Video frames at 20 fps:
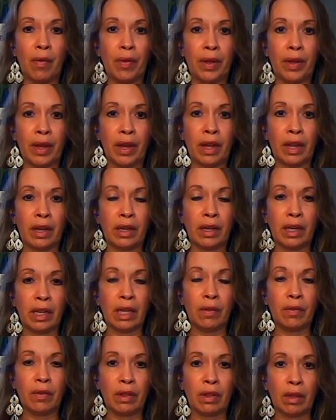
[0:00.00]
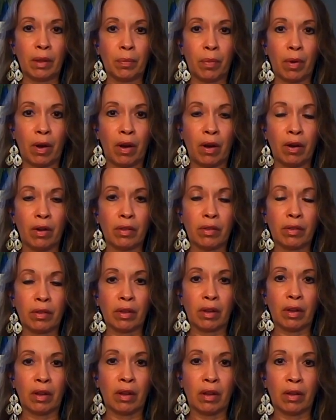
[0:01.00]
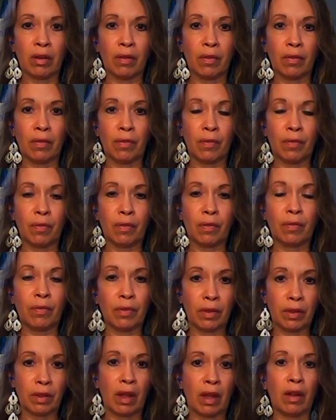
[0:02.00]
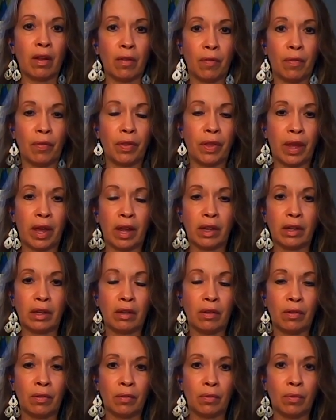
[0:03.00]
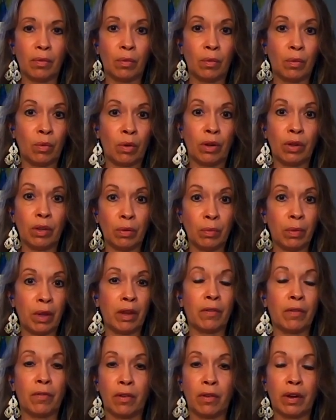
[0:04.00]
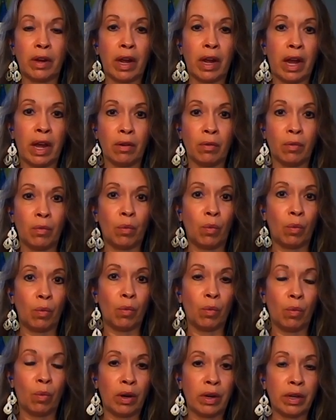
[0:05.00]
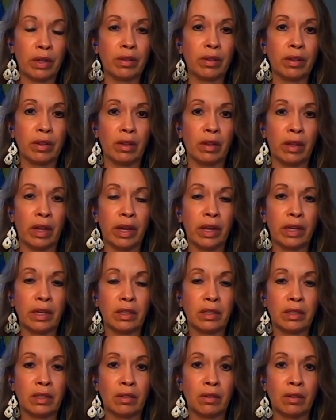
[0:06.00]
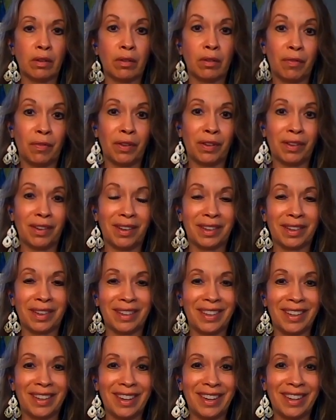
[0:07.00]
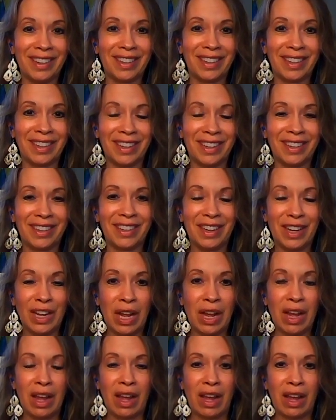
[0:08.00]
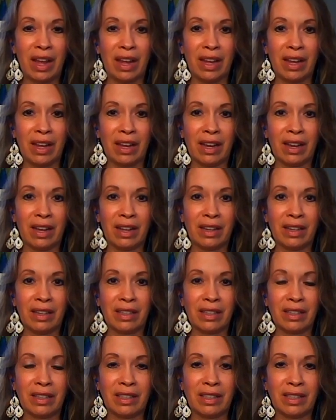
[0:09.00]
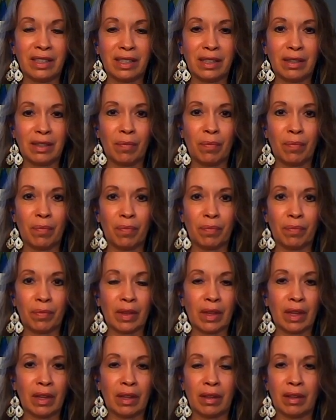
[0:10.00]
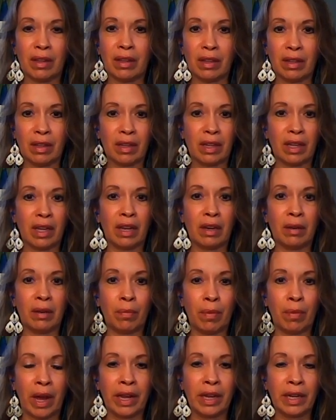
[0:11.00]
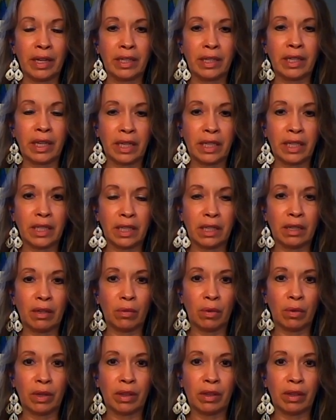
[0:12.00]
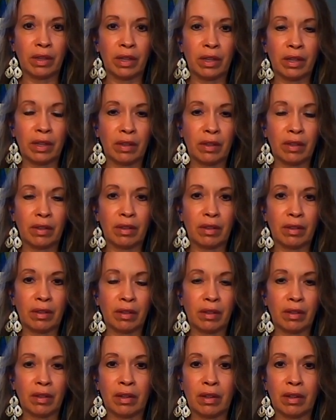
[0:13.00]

and even the parts of self that you where you may have forgotten what is it like to feel like a kid again. And again, my intention with this